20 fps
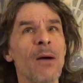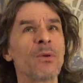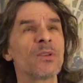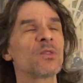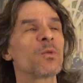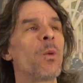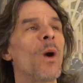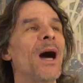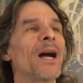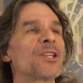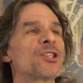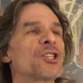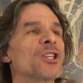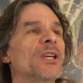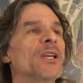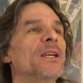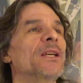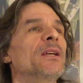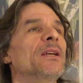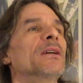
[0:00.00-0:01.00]
was
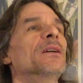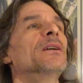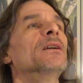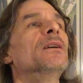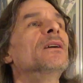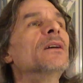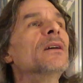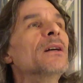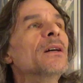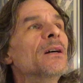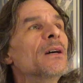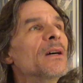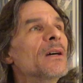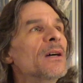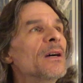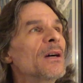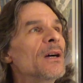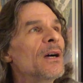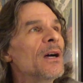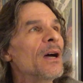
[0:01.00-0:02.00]
watching
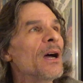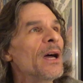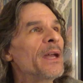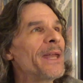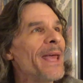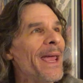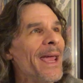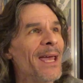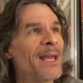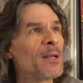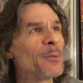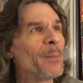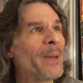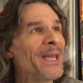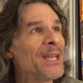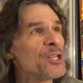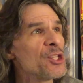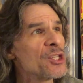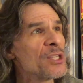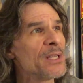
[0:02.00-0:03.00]
an
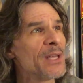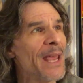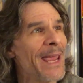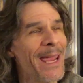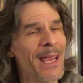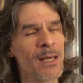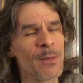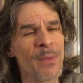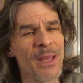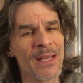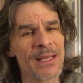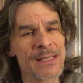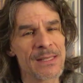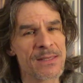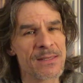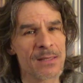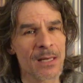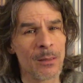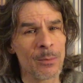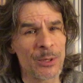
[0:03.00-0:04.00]
animated
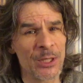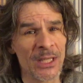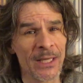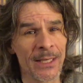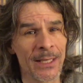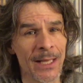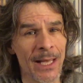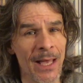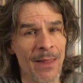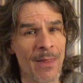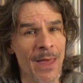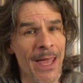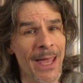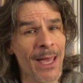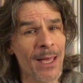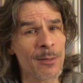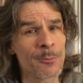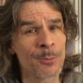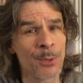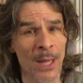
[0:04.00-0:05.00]
something, and they
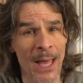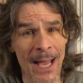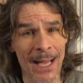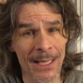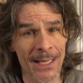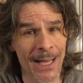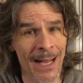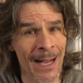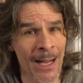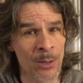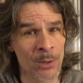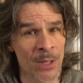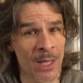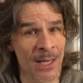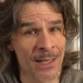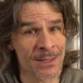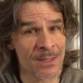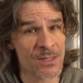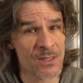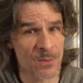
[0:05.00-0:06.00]
had black
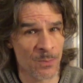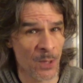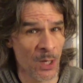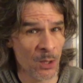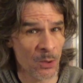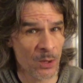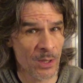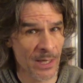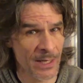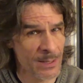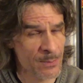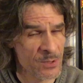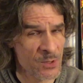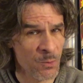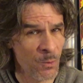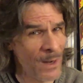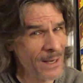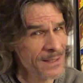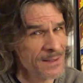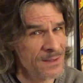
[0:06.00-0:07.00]
outlined smoke, and it was
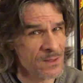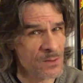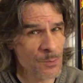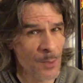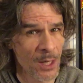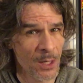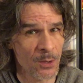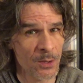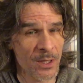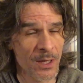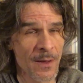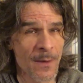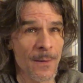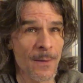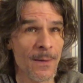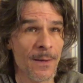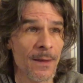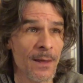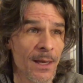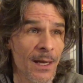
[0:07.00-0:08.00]
white smoke,
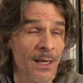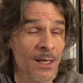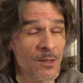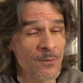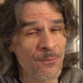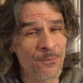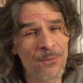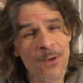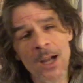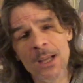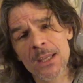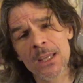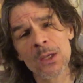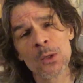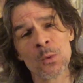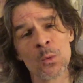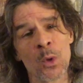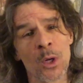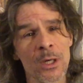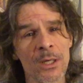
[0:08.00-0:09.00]
and it
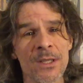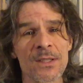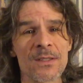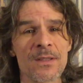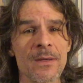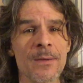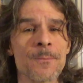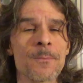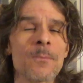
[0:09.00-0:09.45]
fucking worked.